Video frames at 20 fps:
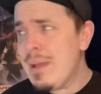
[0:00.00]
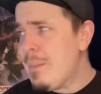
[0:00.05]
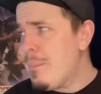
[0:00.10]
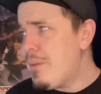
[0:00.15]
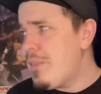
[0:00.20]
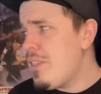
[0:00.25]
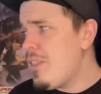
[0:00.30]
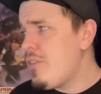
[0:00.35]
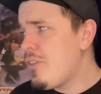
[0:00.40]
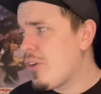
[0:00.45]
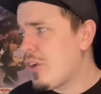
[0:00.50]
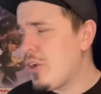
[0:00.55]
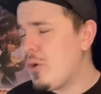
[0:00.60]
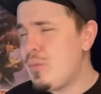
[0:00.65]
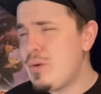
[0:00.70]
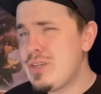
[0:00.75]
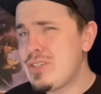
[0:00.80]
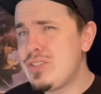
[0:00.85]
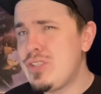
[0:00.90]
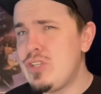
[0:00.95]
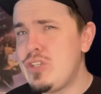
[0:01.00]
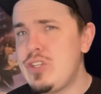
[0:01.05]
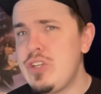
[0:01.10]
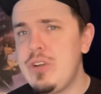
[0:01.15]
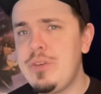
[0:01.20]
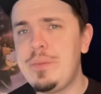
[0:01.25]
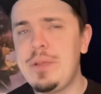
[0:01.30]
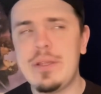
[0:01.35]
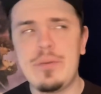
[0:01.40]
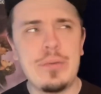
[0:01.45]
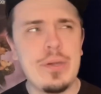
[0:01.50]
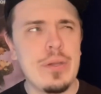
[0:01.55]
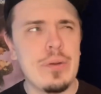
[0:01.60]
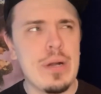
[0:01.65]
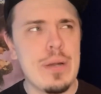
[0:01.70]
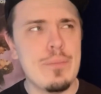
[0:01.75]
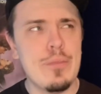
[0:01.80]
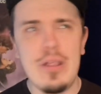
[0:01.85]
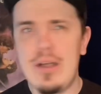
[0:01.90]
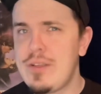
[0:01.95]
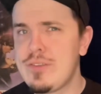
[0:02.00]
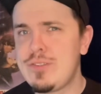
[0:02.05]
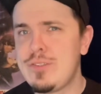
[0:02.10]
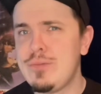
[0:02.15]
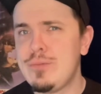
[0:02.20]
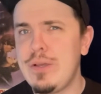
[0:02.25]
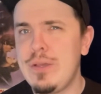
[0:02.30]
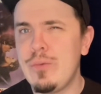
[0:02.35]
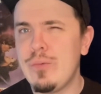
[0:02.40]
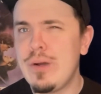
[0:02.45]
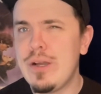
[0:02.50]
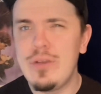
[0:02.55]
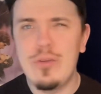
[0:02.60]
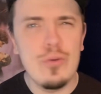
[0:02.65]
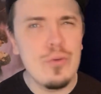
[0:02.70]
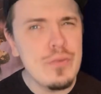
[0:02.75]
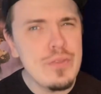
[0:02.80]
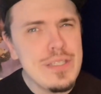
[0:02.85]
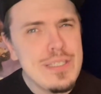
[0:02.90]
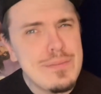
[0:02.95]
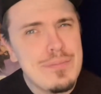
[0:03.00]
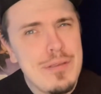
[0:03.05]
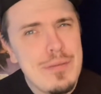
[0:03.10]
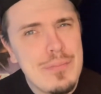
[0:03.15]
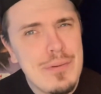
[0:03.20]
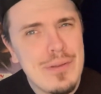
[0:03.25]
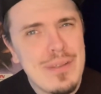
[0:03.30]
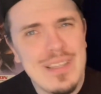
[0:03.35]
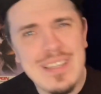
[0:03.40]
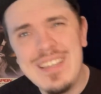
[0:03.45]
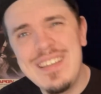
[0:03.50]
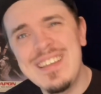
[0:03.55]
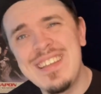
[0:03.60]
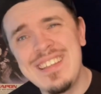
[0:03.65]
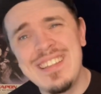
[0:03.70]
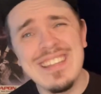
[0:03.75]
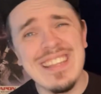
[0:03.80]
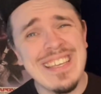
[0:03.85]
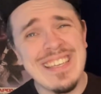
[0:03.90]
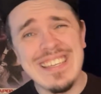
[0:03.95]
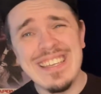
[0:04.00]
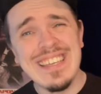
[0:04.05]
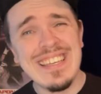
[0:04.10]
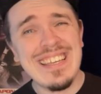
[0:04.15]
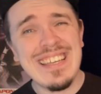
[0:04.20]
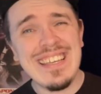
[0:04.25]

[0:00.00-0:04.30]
But then they're going to watch the show and be like, wait, I'm lost. Wait, what? Who are these people? Like,